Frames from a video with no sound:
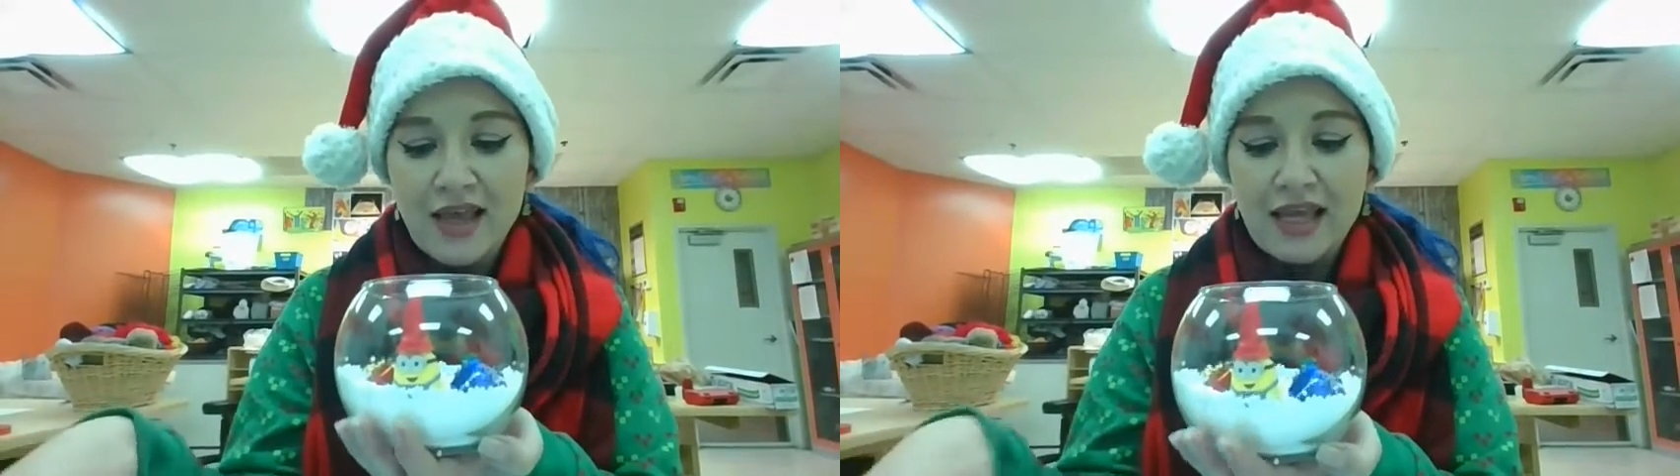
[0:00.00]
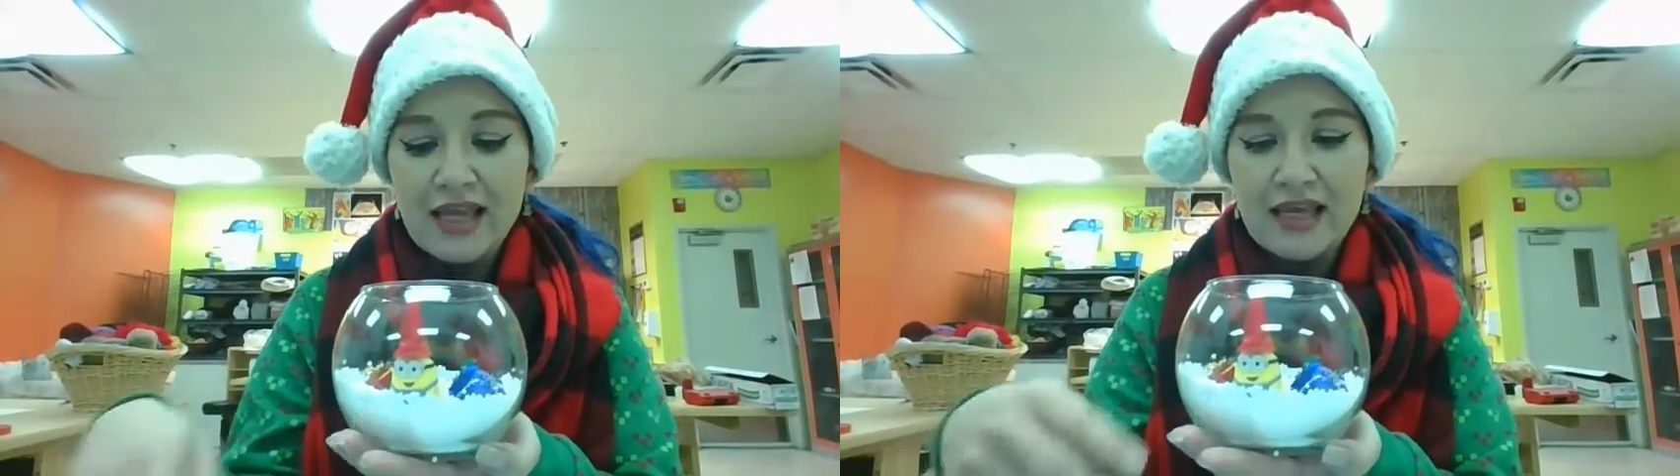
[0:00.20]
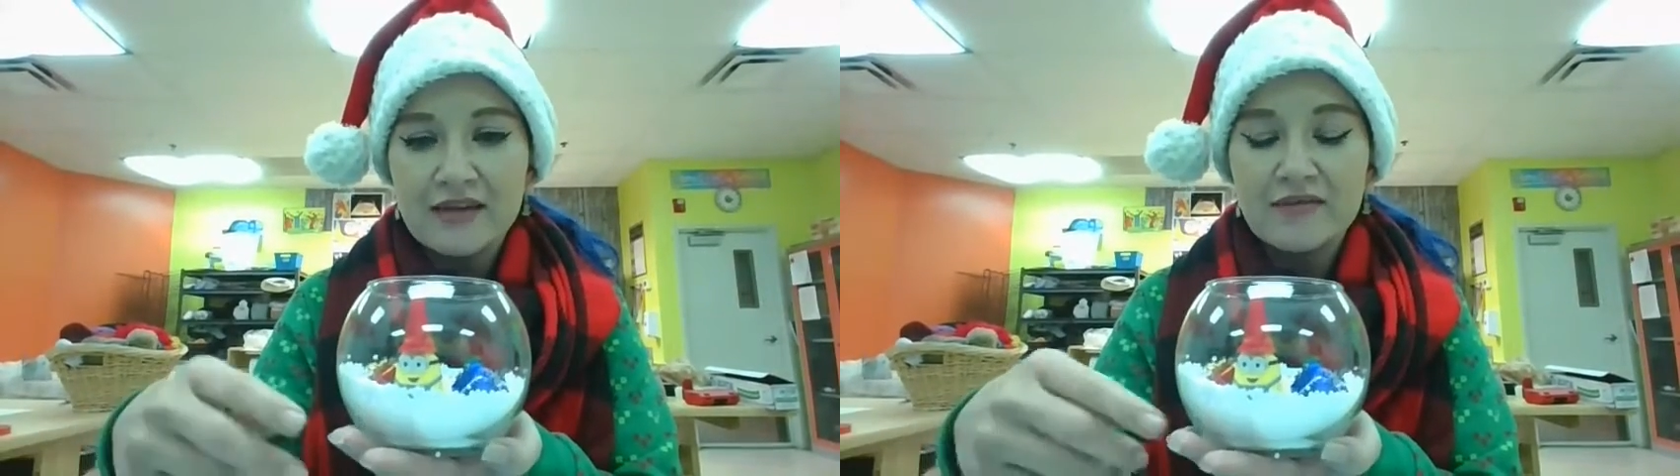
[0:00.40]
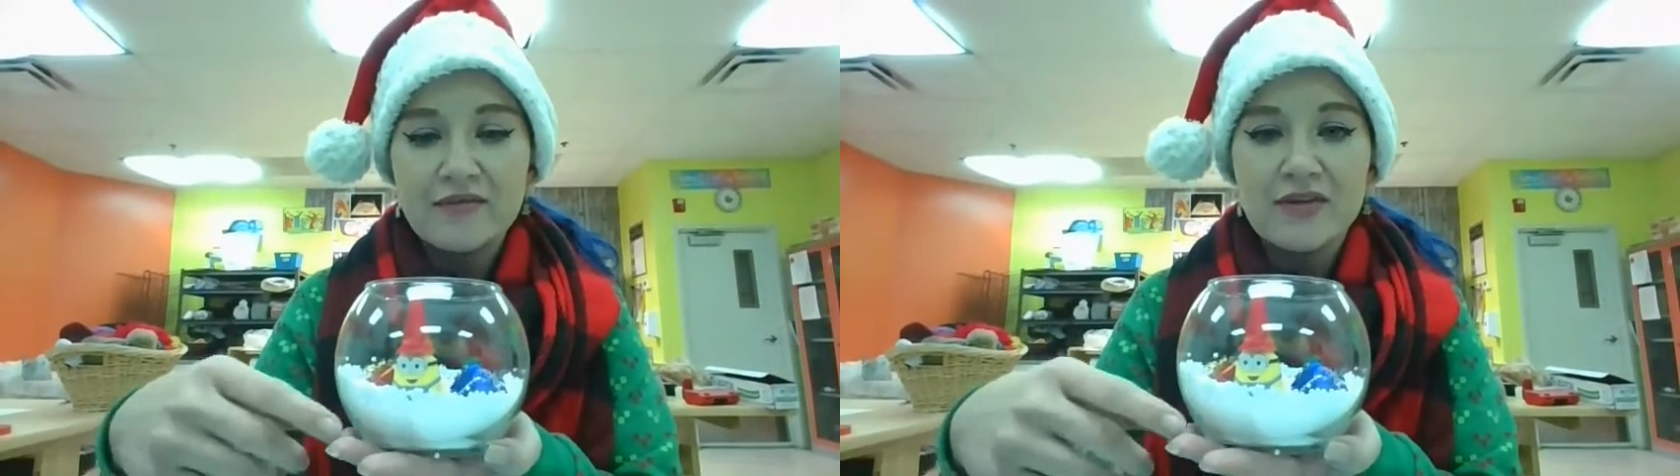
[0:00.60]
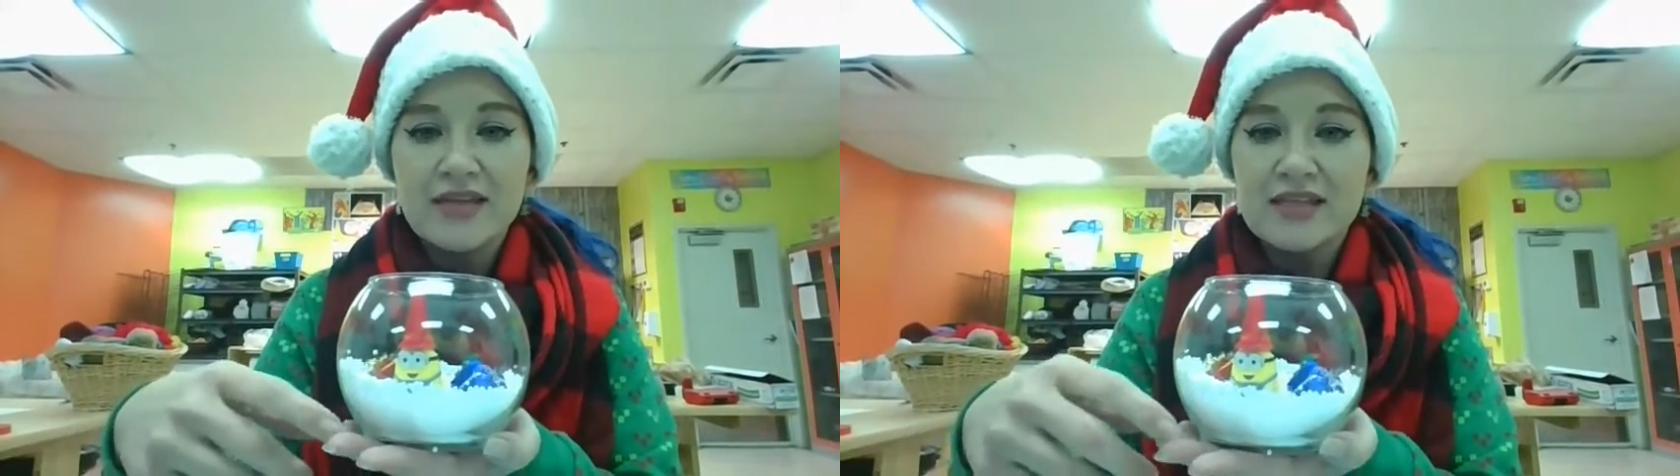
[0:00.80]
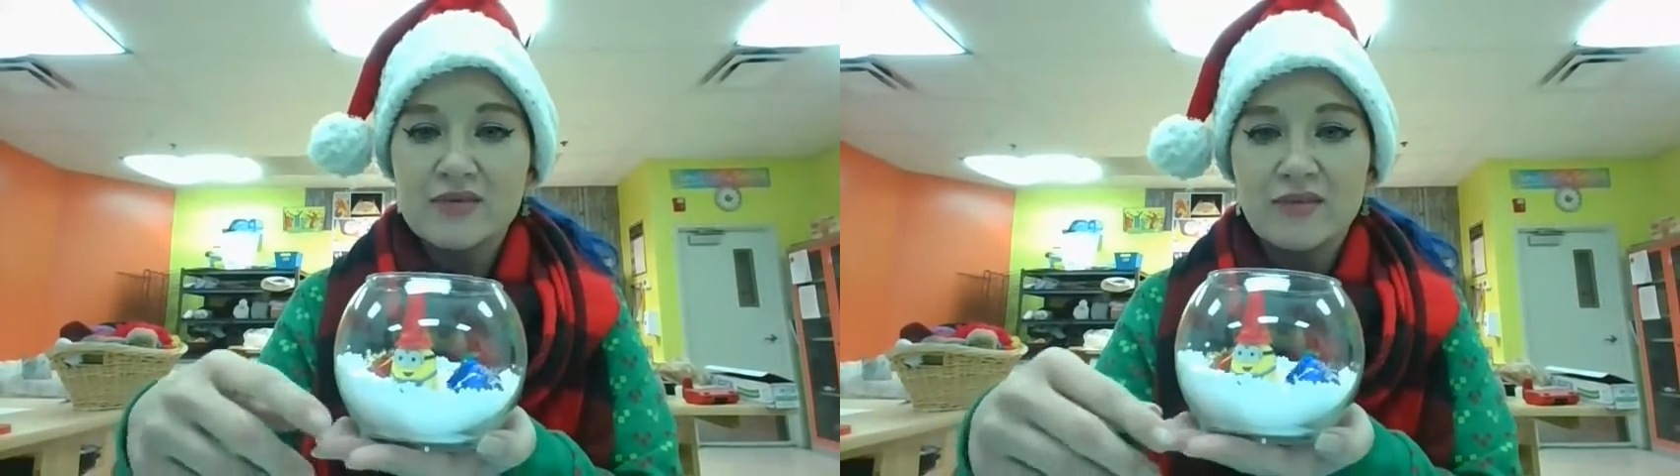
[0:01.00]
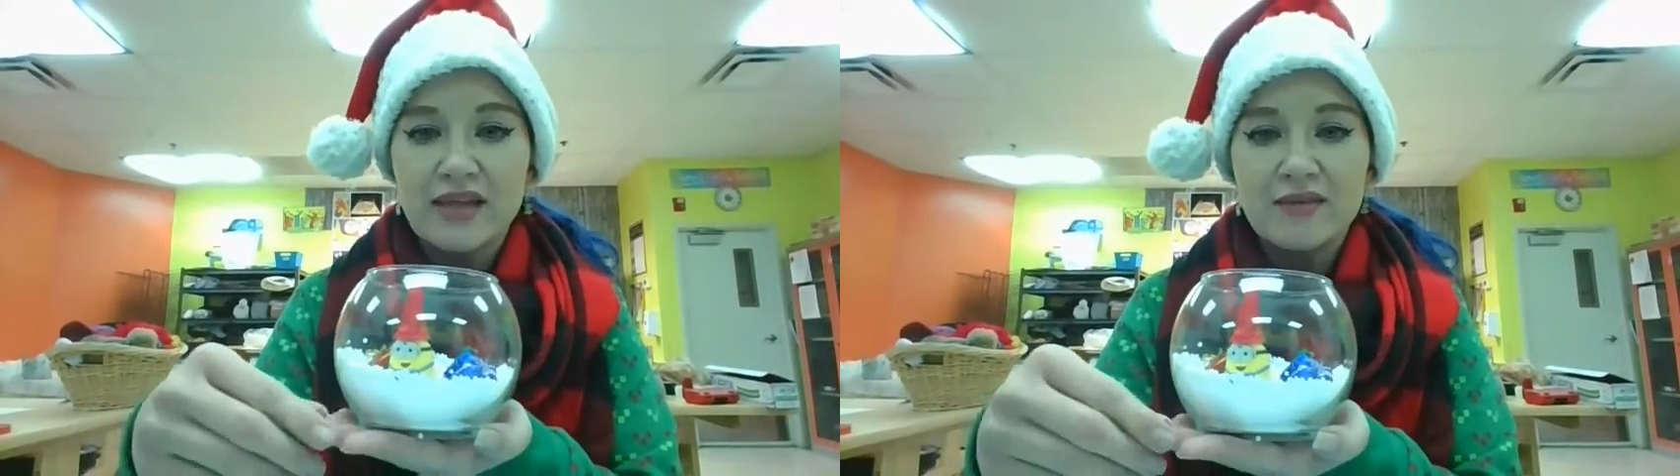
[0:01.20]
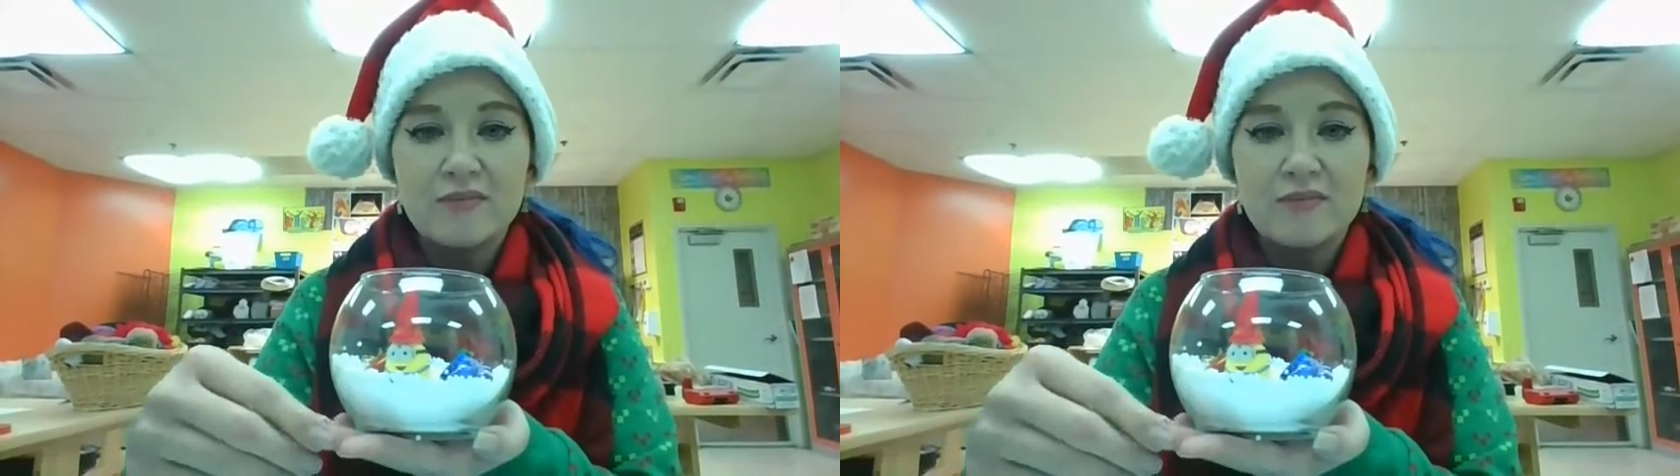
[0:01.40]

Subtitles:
and fill this with